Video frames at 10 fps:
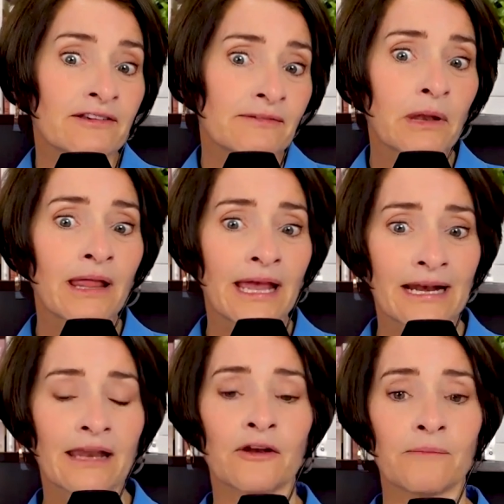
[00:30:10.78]

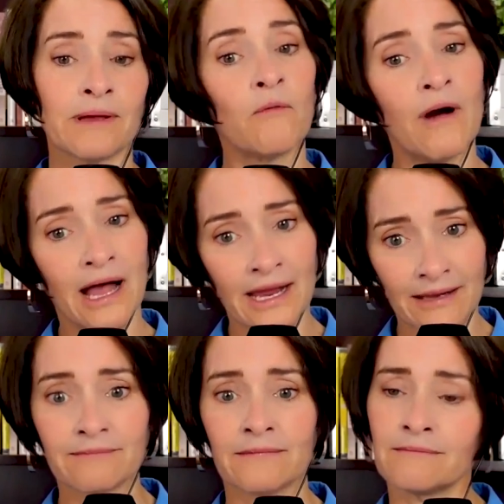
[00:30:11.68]
explain a little bit
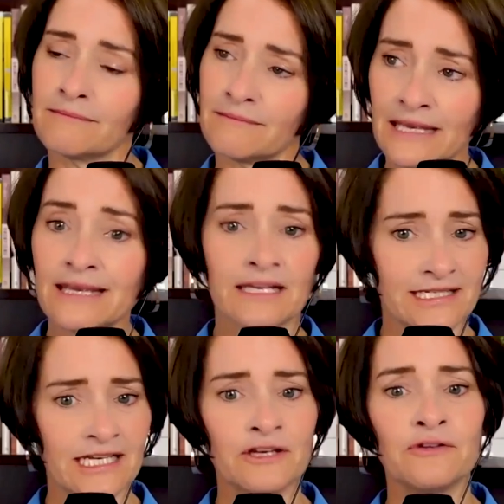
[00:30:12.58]
why he
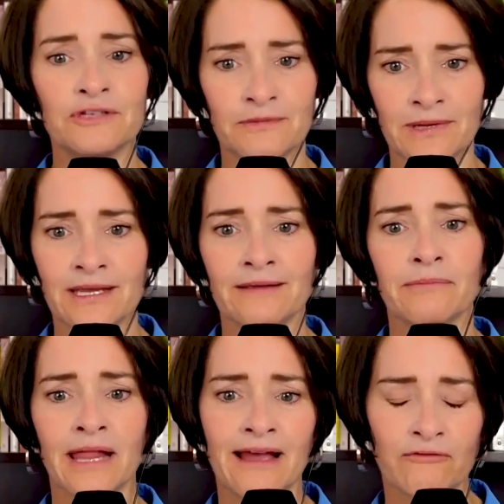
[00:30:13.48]
continued to be
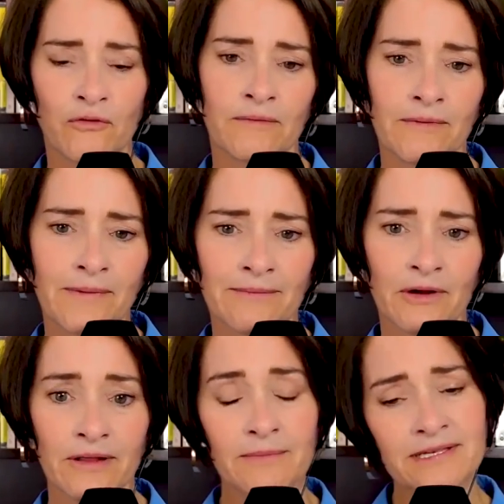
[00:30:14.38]
platformed by
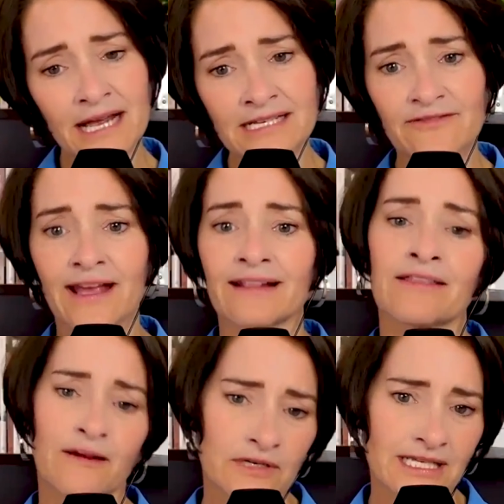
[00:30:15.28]
Moody, besides the fact
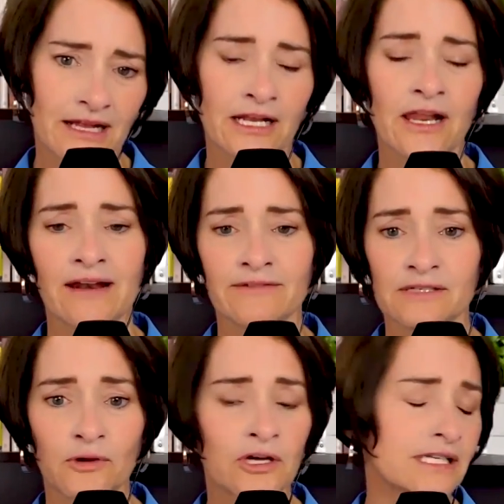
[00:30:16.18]
that they were selling a lot of
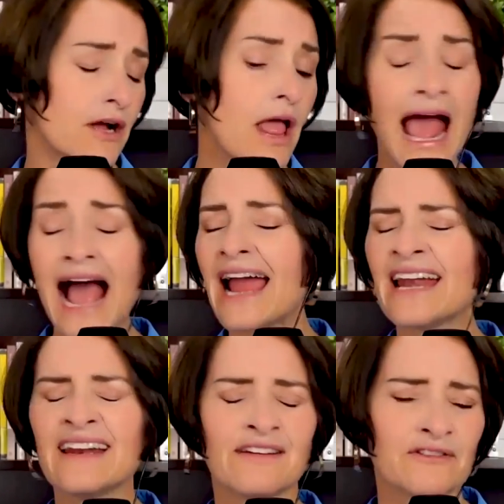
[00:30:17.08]
his books. And all.
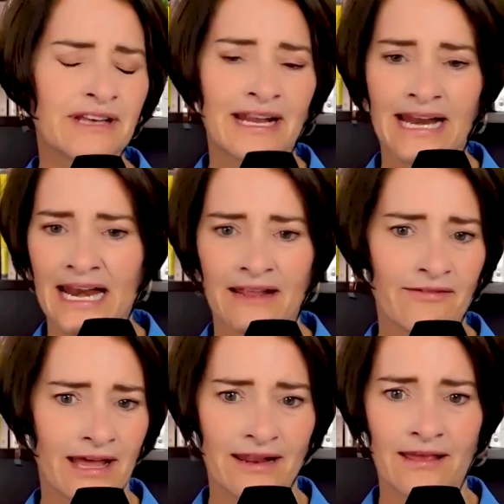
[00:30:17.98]
I didn't understand any
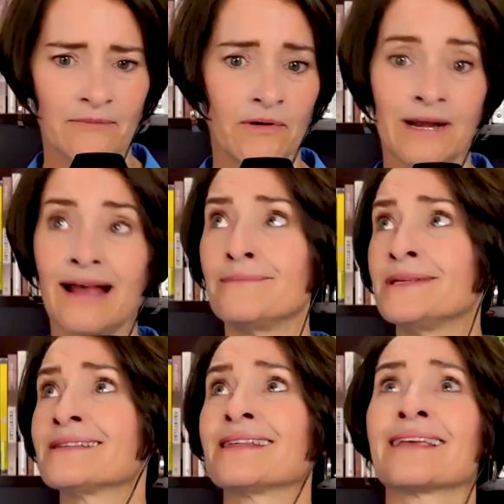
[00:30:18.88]
of that at that point. I'm
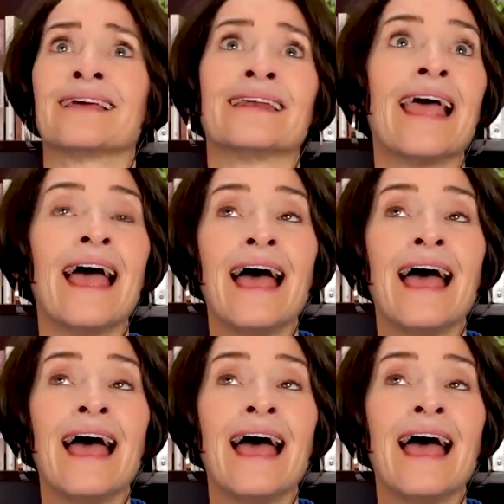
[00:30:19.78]
just thinking,